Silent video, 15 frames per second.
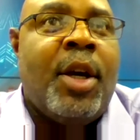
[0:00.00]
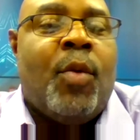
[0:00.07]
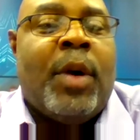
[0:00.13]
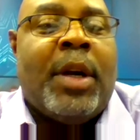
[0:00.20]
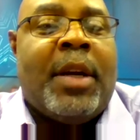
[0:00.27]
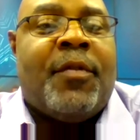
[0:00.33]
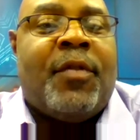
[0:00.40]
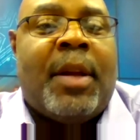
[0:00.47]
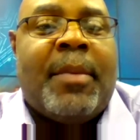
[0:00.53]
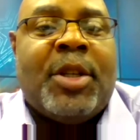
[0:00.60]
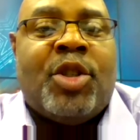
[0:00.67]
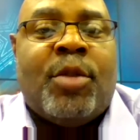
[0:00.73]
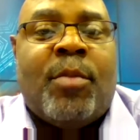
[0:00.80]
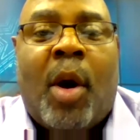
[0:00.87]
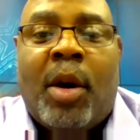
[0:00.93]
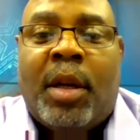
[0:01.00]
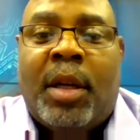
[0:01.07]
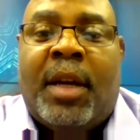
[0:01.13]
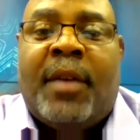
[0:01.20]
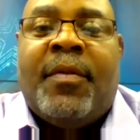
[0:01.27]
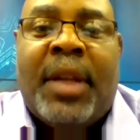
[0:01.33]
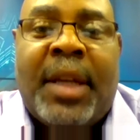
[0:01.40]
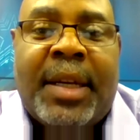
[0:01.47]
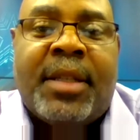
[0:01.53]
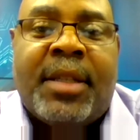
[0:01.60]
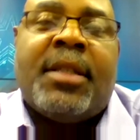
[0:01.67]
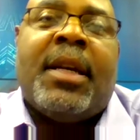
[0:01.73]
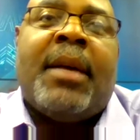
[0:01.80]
William Fleming's Jamara Lovelace.